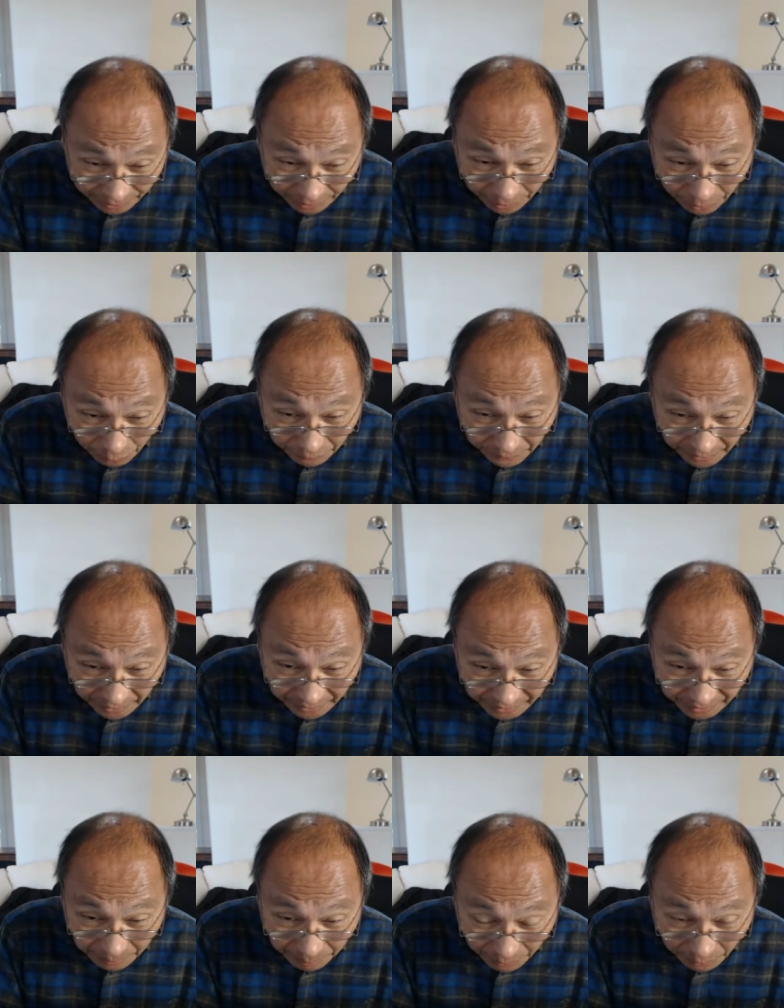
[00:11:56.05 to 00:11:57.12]
COVID is
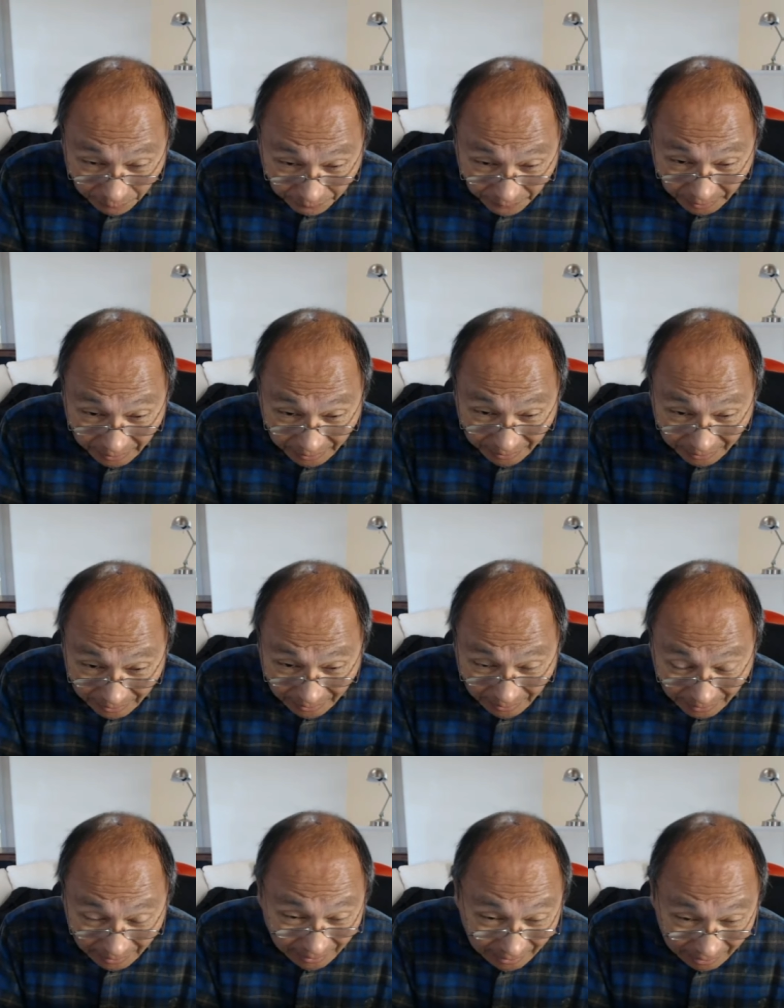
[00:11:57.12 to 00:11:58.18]
a perfect
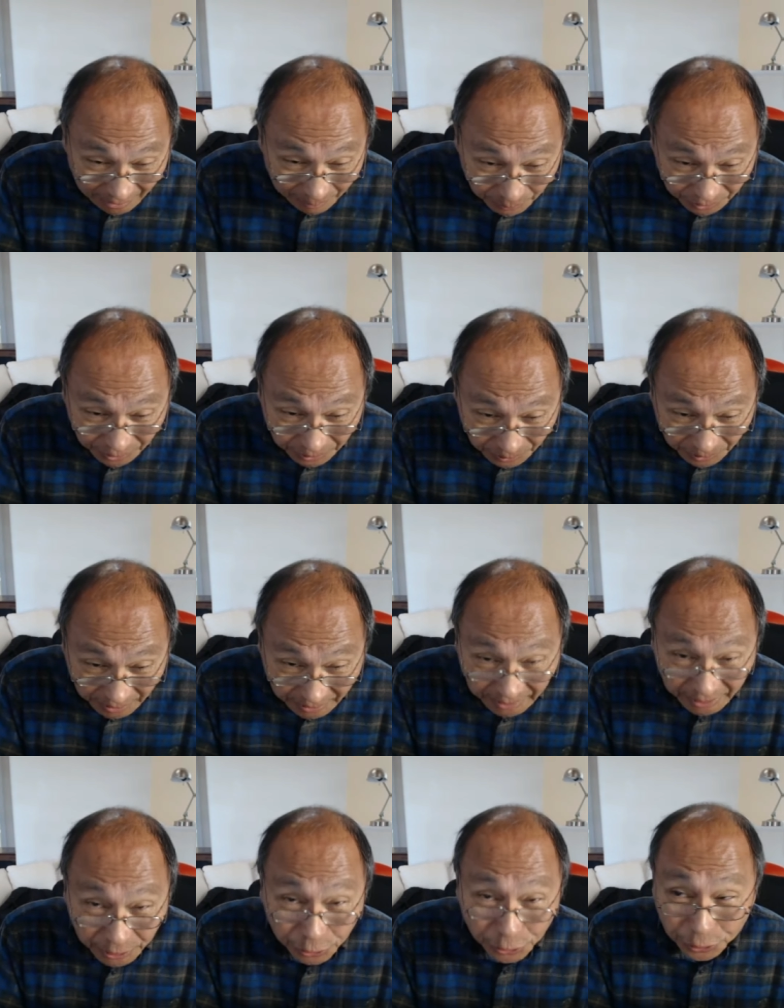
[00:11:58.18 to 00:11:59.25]

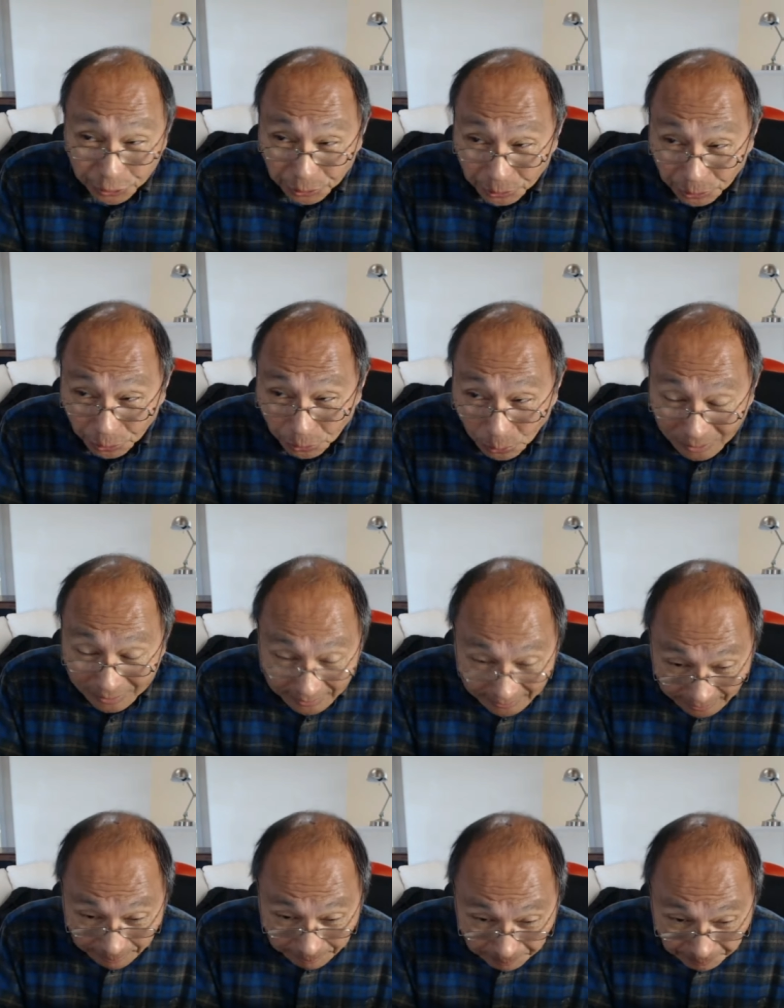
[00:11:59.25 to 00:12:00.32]
opportunity to
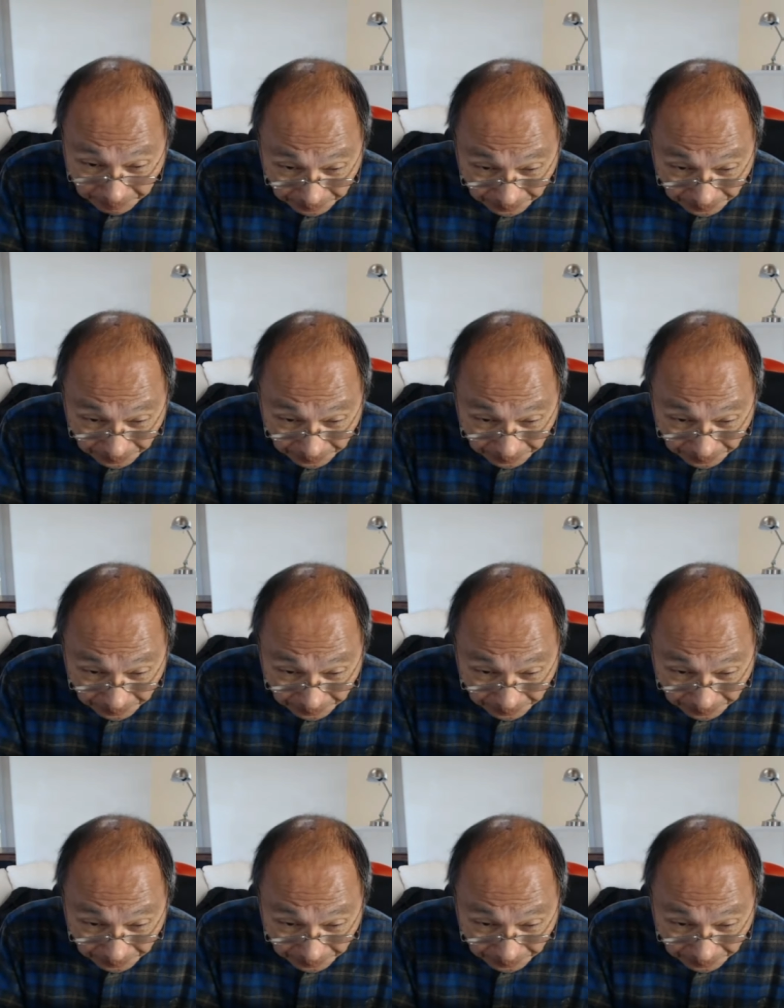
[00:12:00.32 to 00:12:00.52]
um,